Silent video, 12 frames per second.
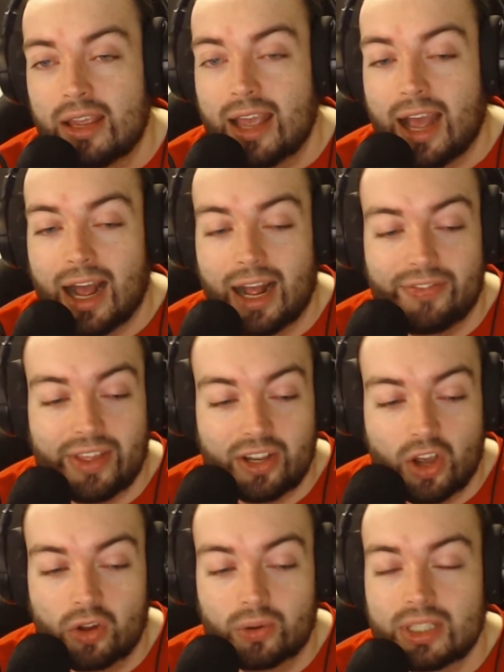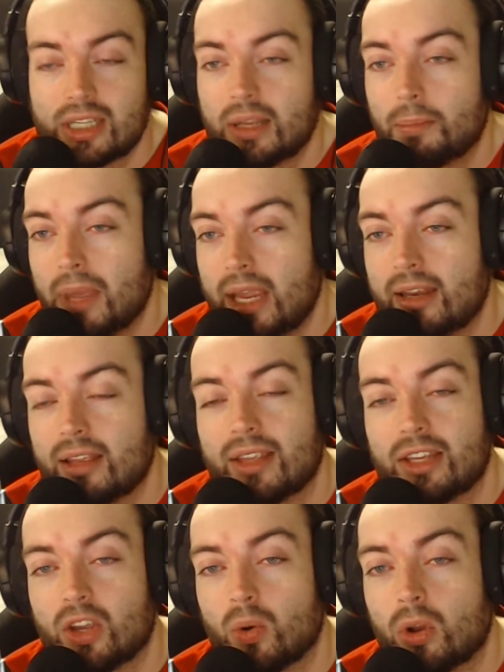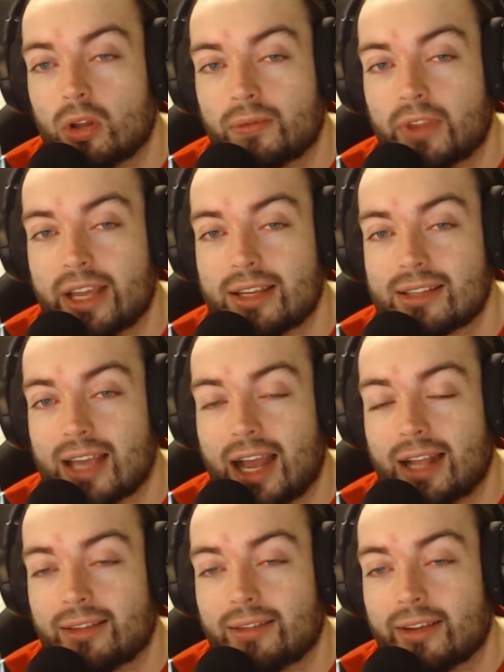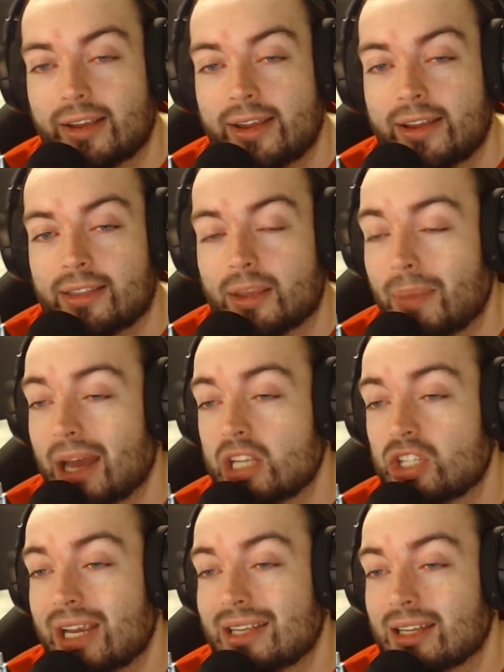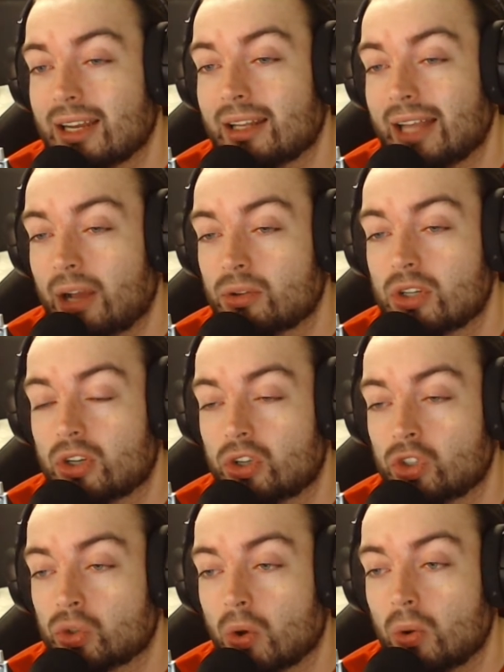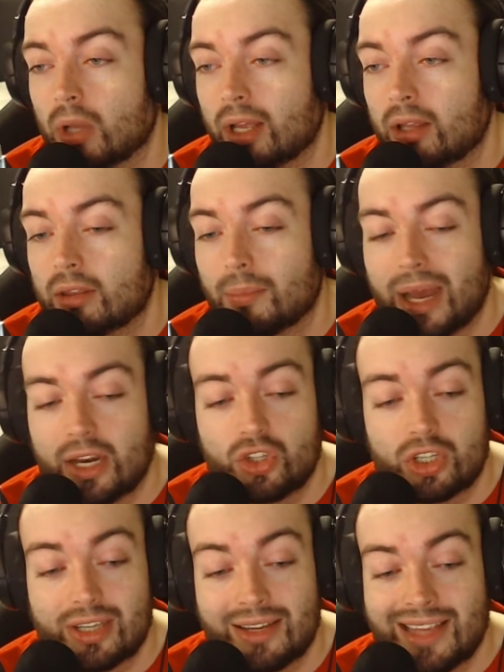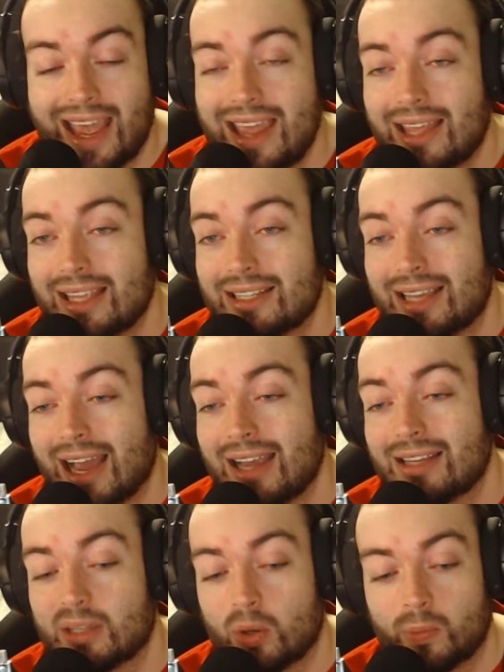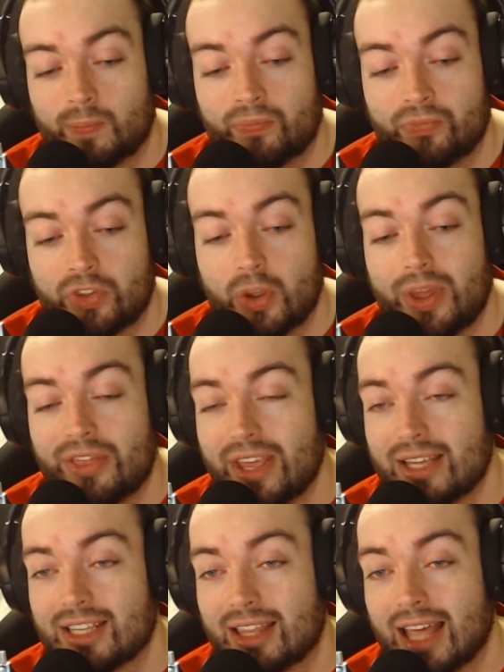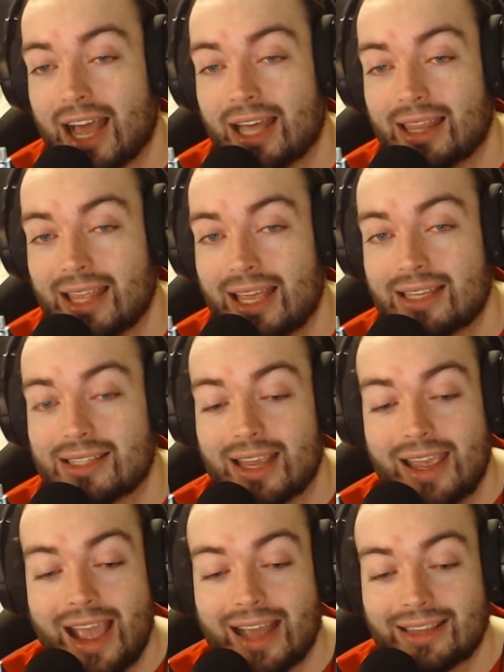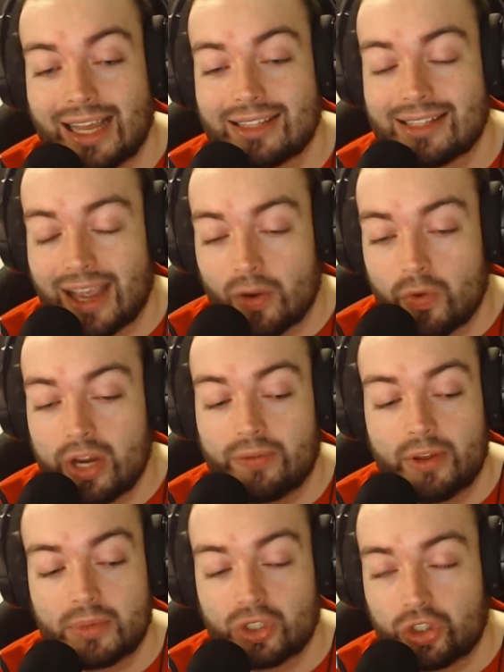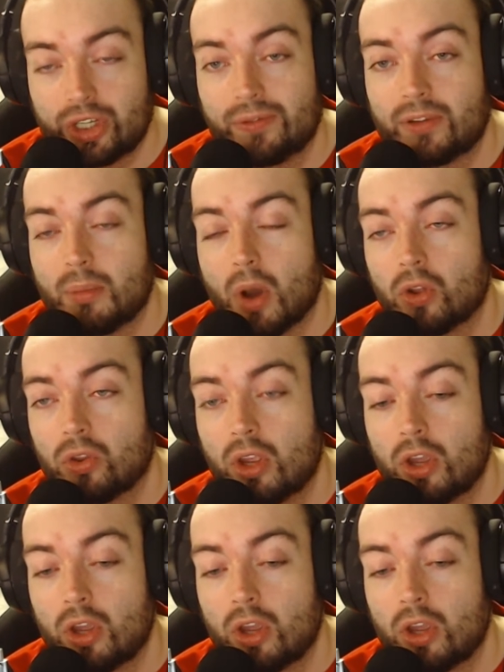And they go into the media. They do all of this. And the manager isn't allowed to control it. The manager says, hey, this guy's doing this and that and this. I'd like to get rid of him and shift him on.